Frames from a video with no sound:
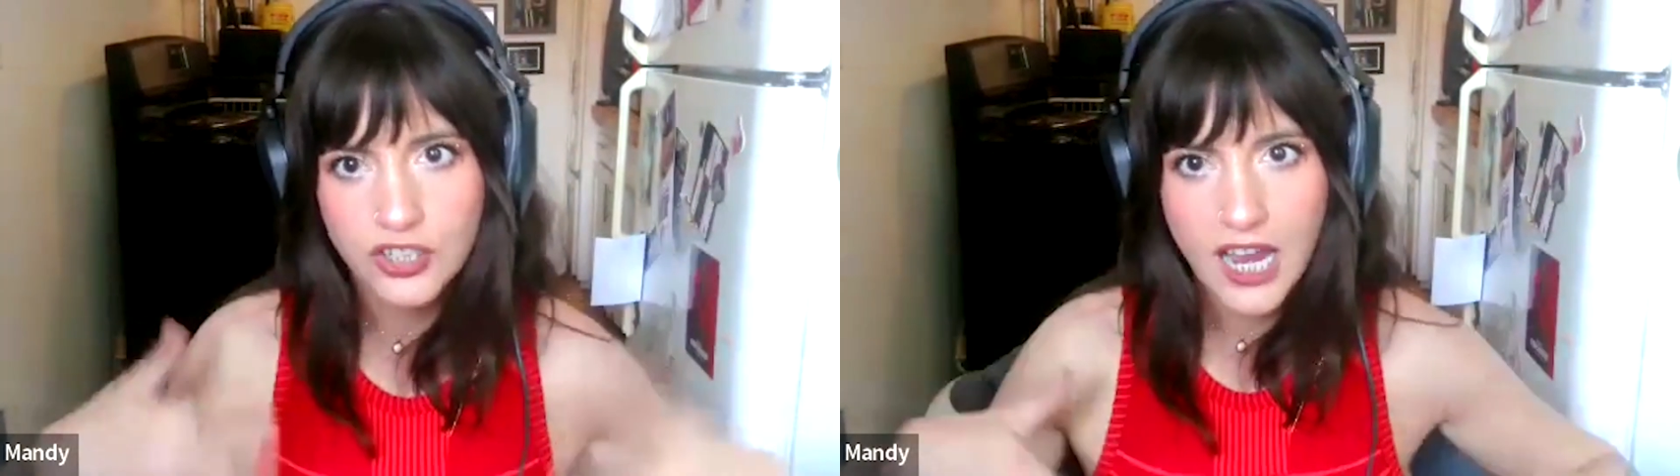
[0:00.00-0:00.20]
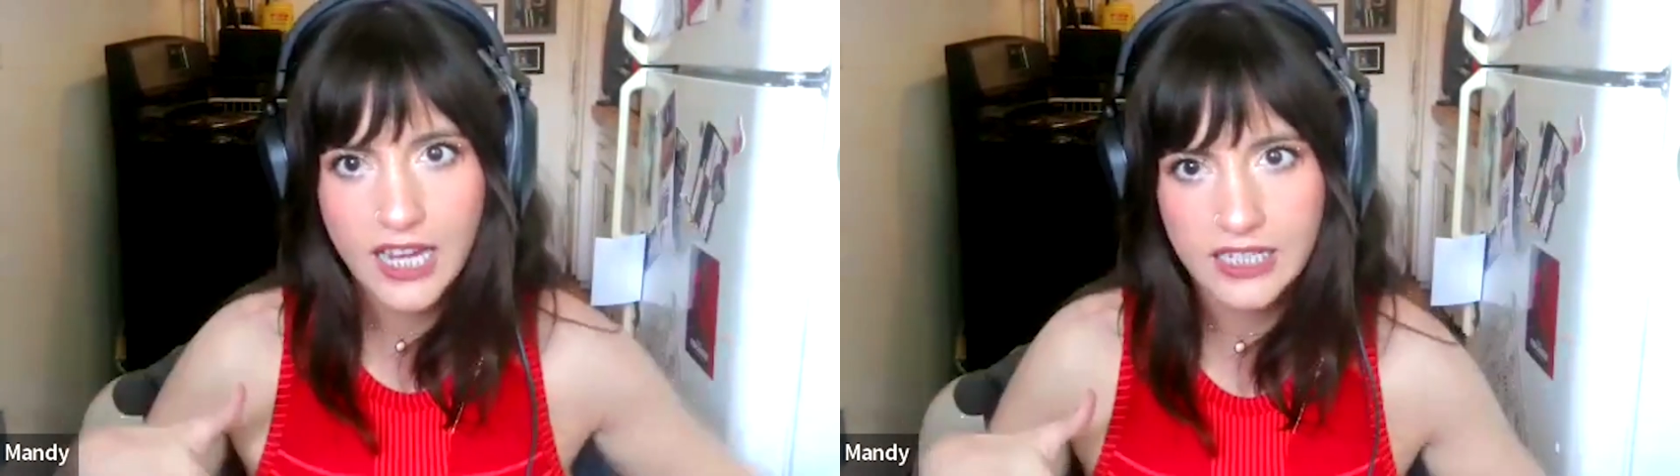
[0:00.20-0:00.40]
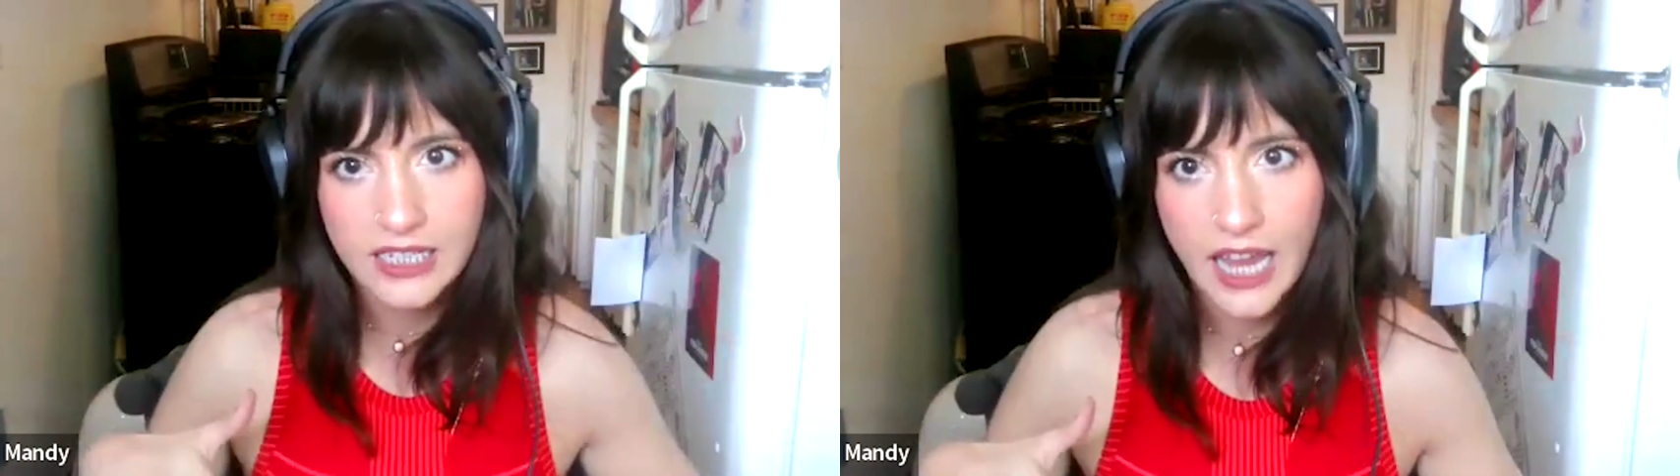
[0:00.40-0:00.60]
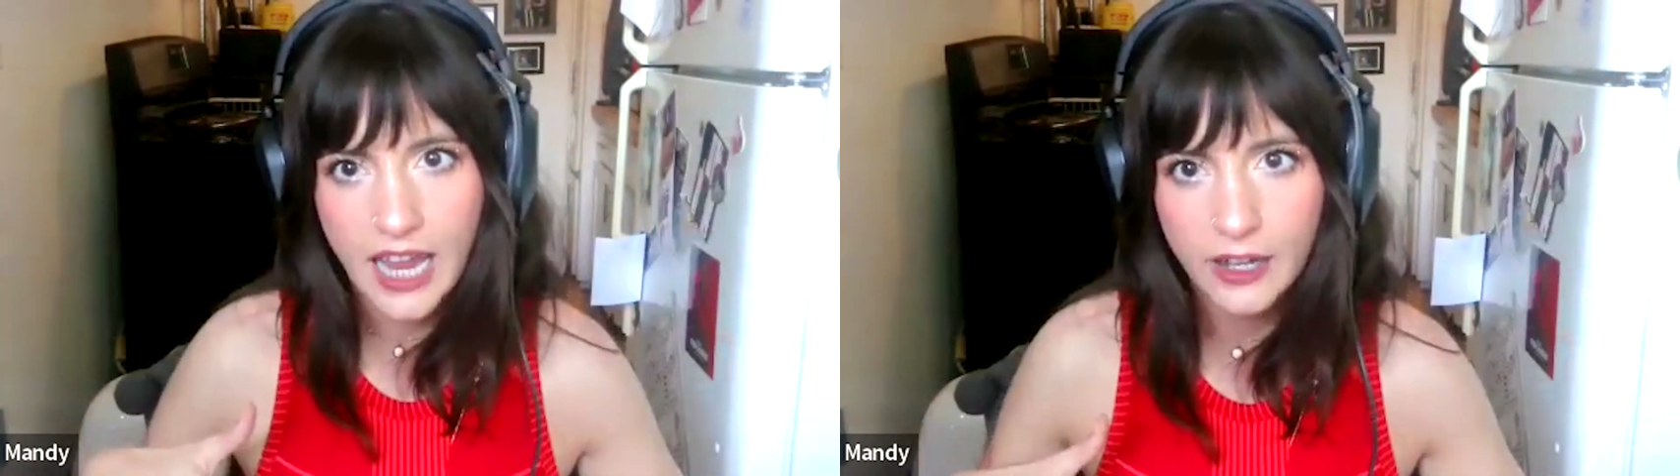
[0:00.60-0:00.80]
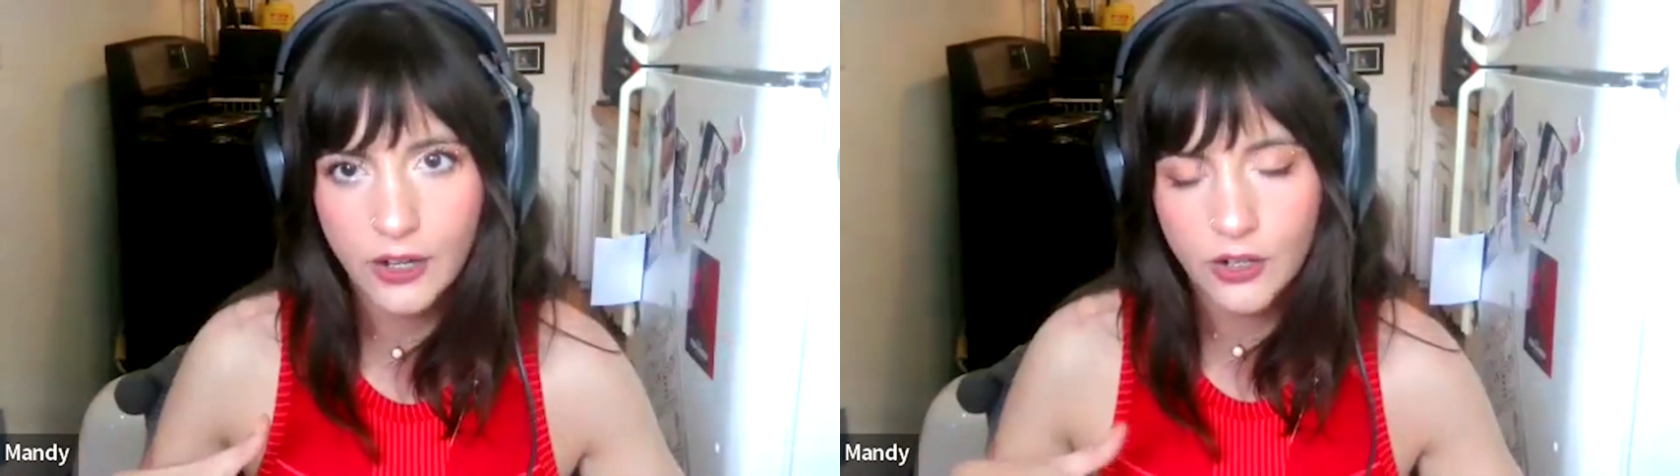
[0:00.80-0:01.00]
shaggy
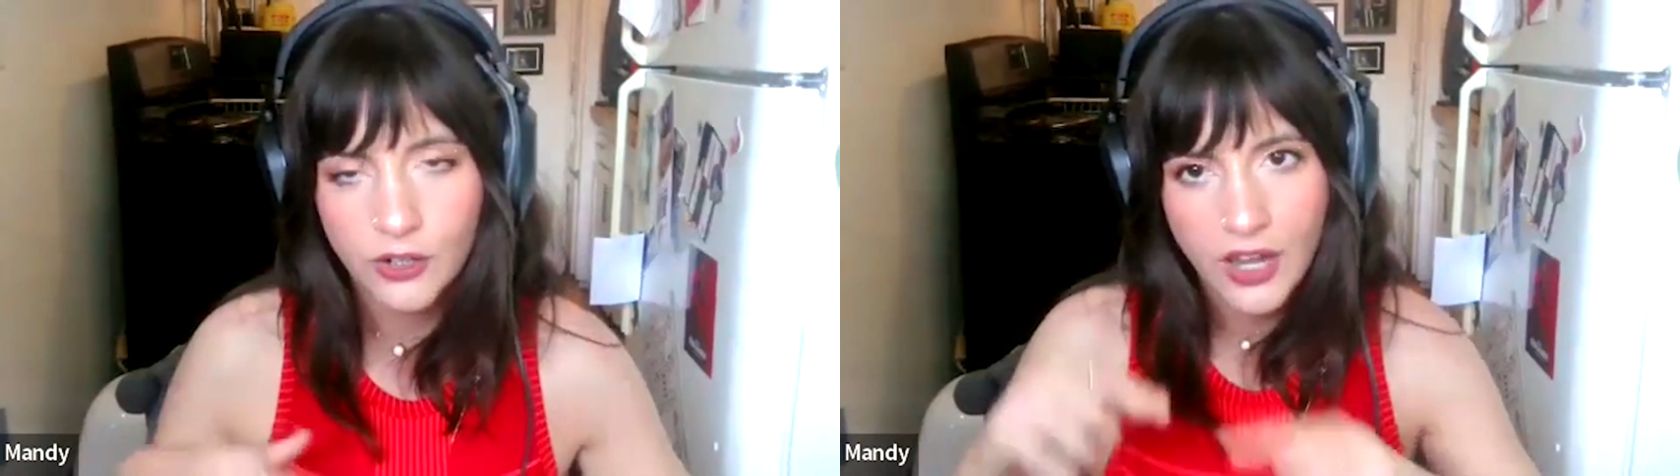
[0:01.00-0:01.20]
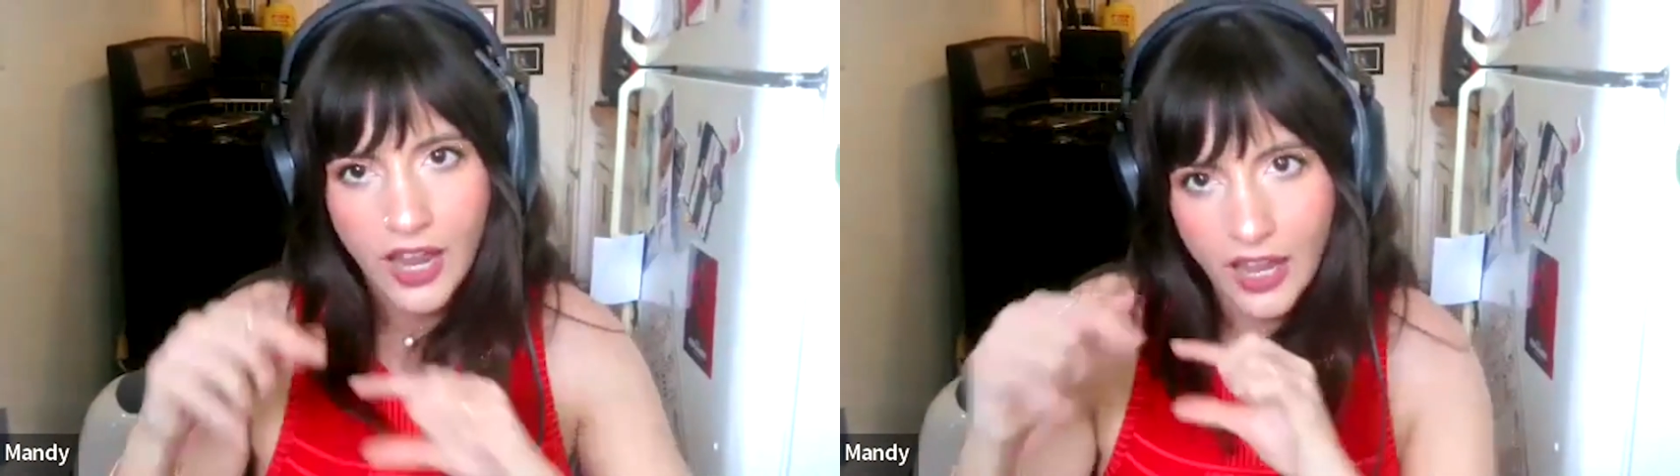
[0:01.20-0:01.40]
hair